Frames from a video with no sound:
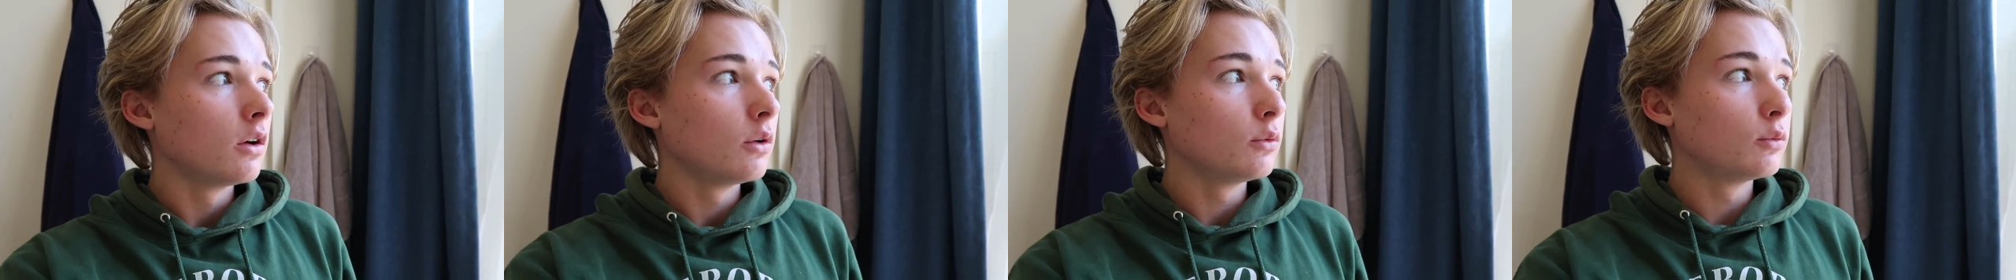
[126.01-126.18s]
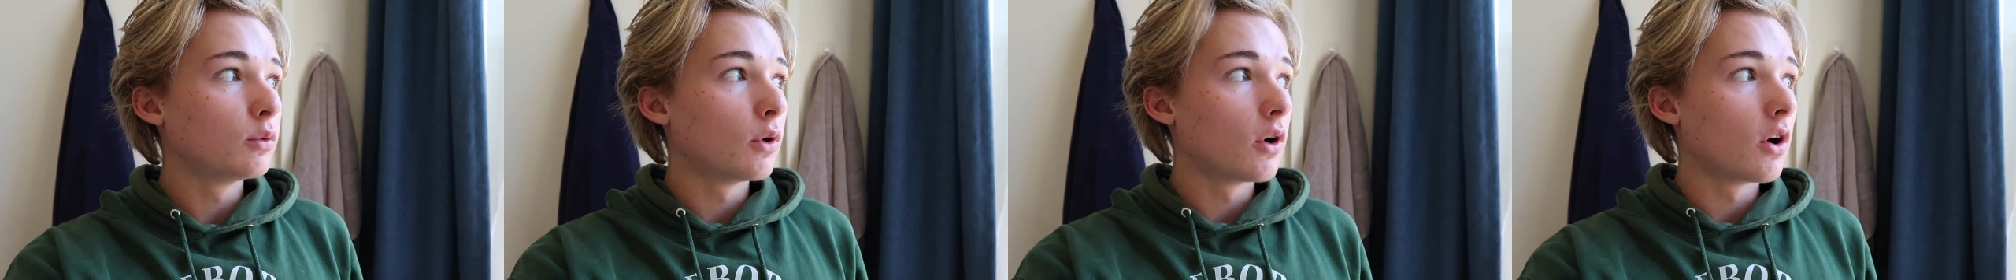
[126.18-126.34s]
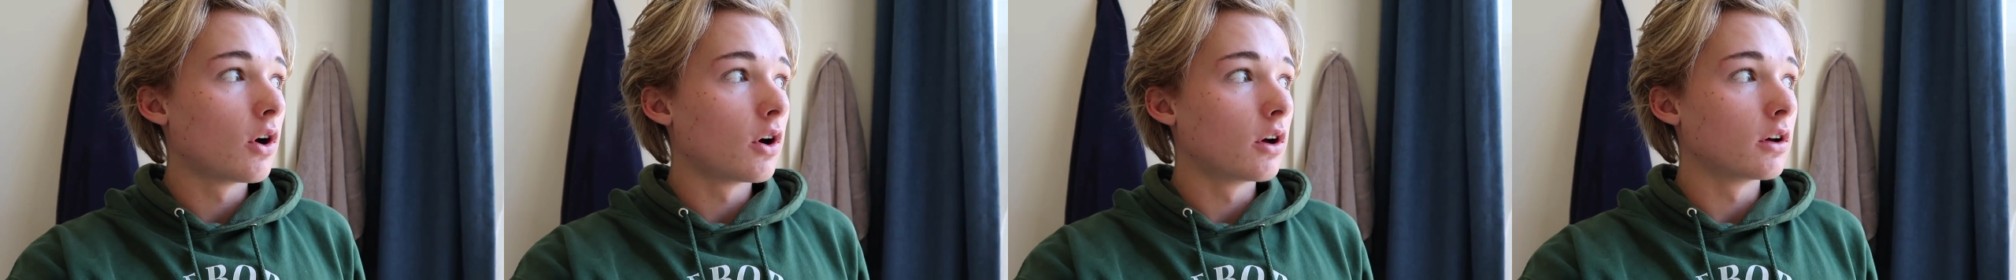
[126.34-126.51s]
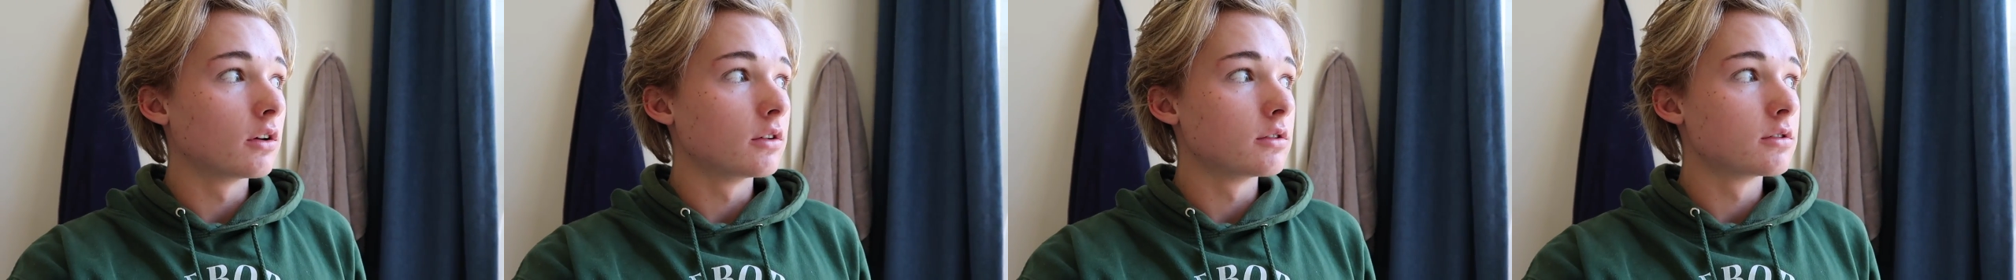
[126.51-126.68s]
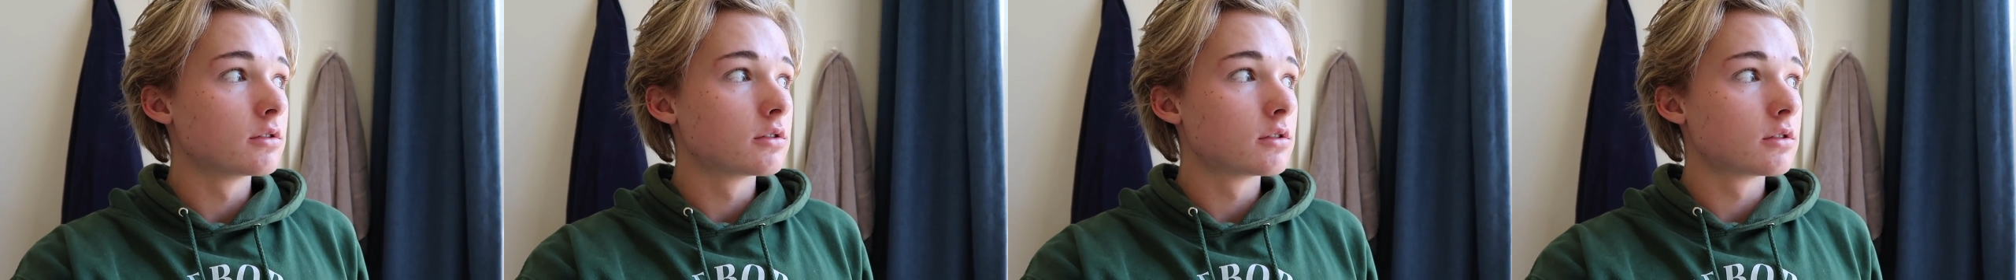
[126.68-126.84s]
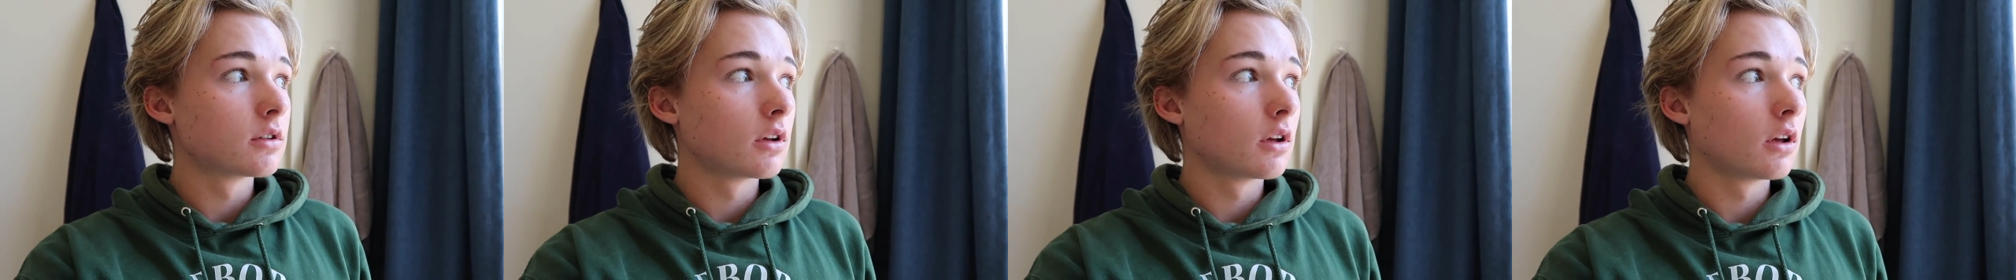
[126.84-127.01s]

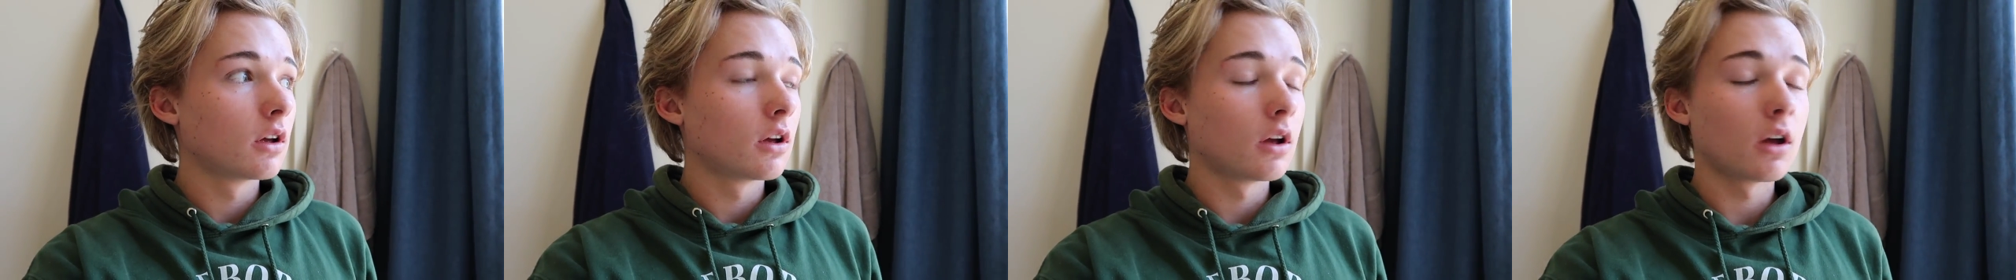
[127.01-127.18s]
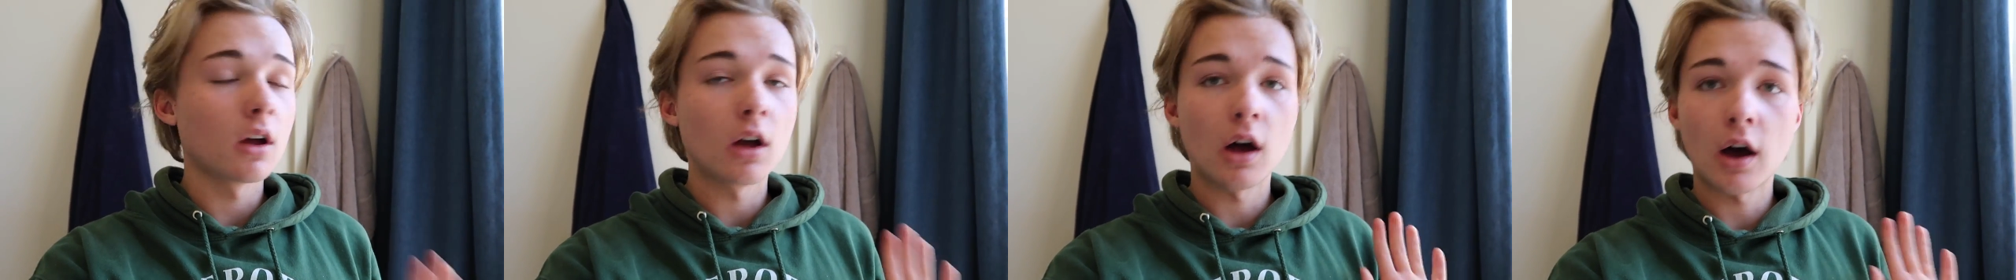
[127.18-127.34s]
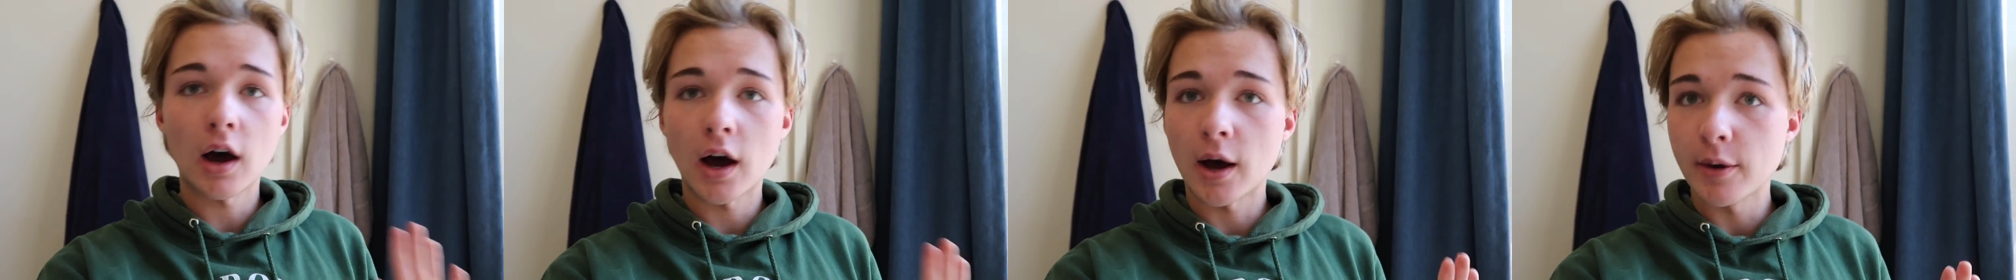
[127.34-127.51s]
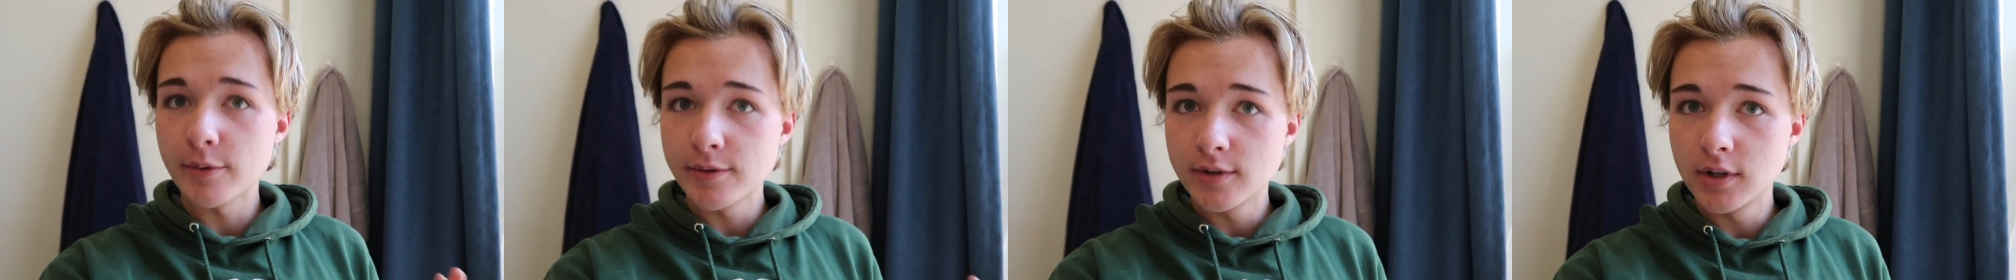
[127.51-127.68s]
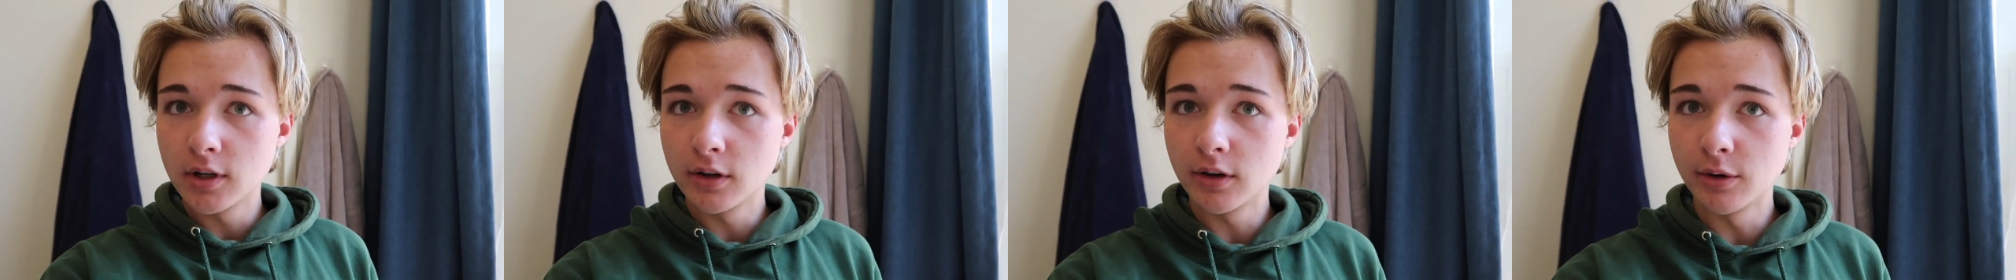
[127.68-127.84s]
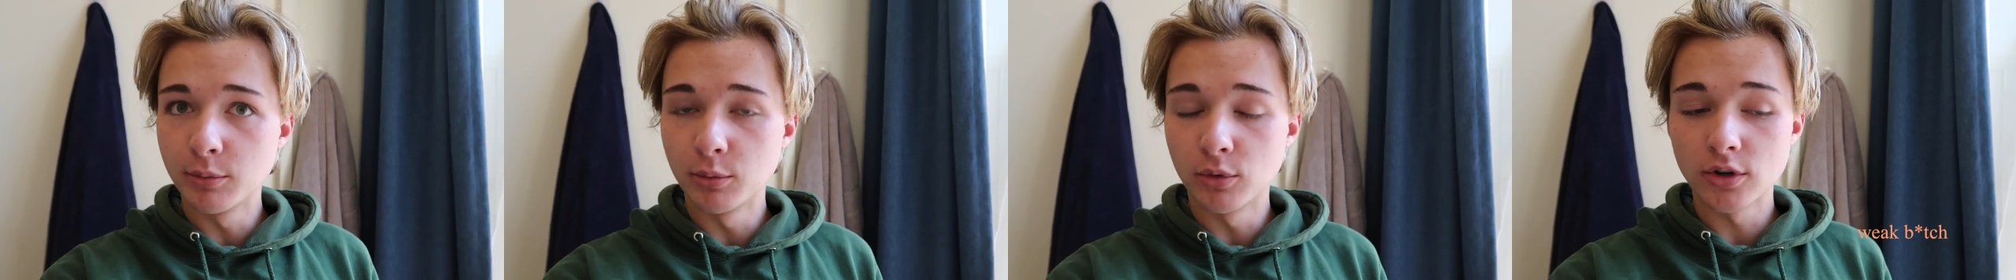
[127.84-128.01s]
was
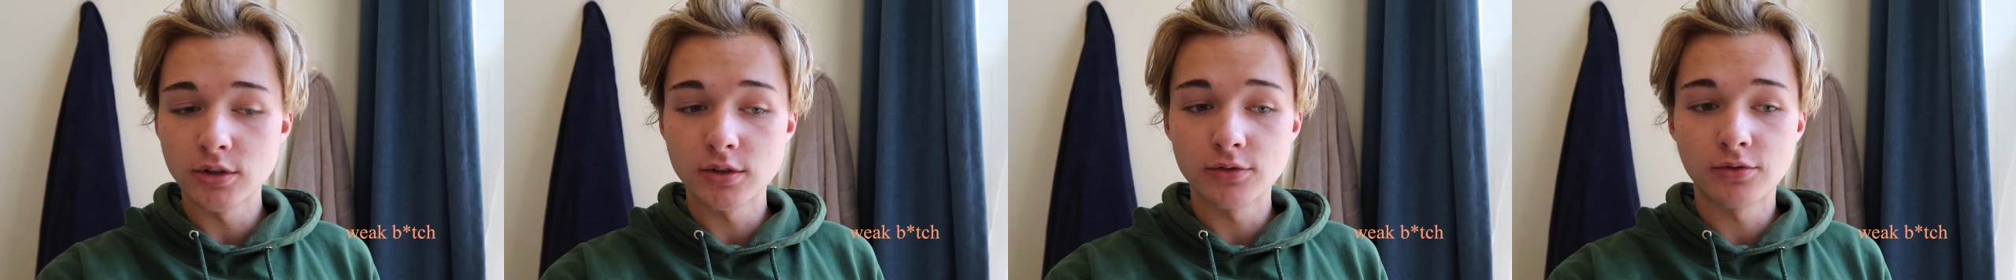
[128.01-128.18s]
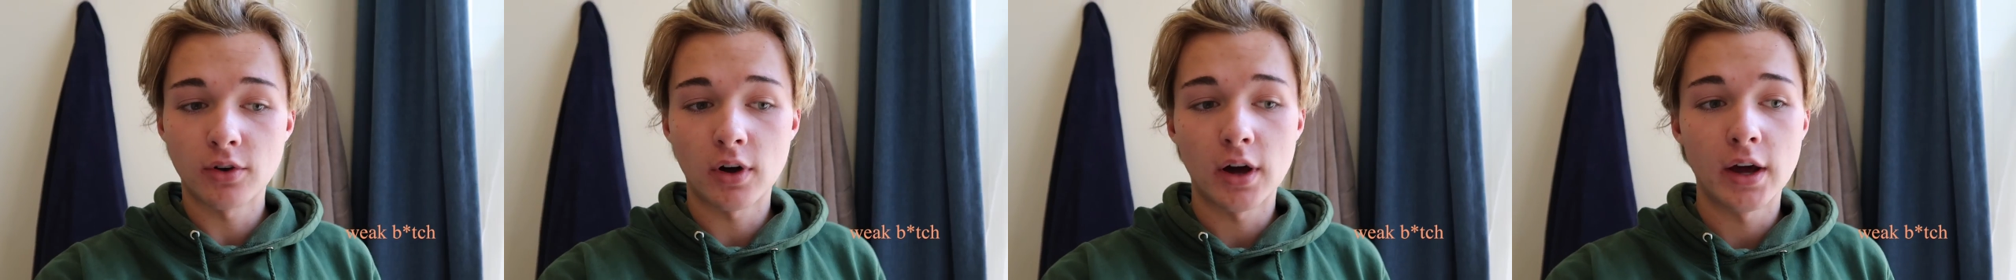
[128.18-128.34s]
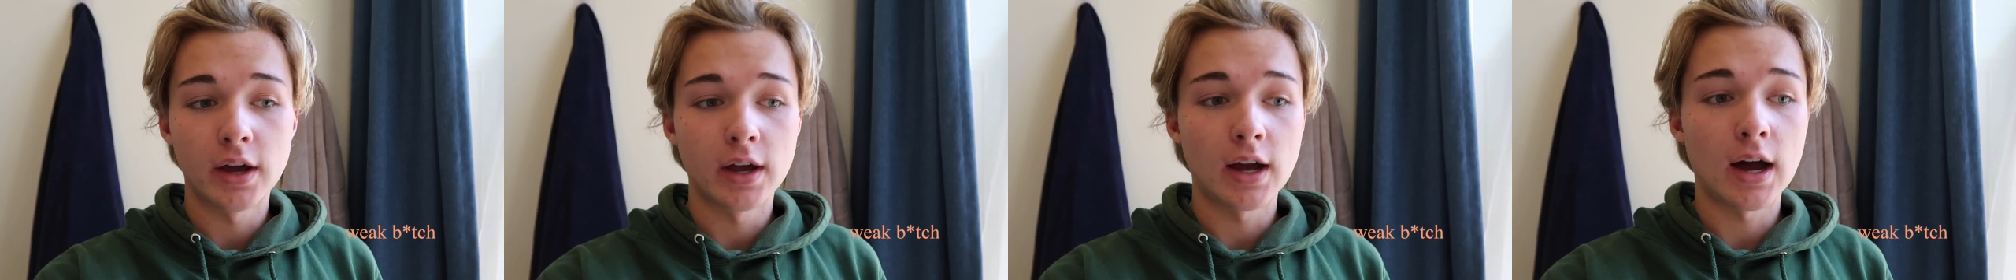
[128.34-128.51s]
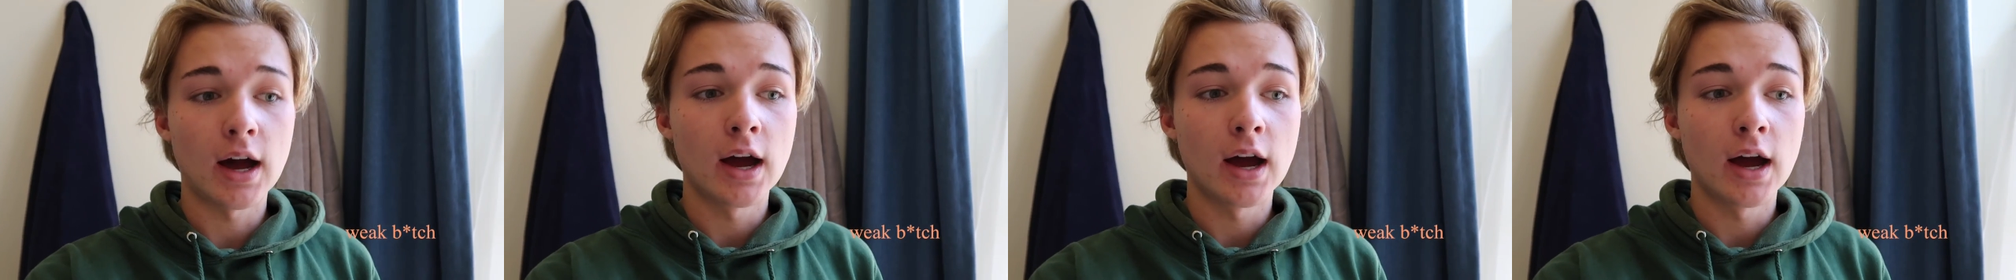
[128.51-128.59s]
absolutely mortifying.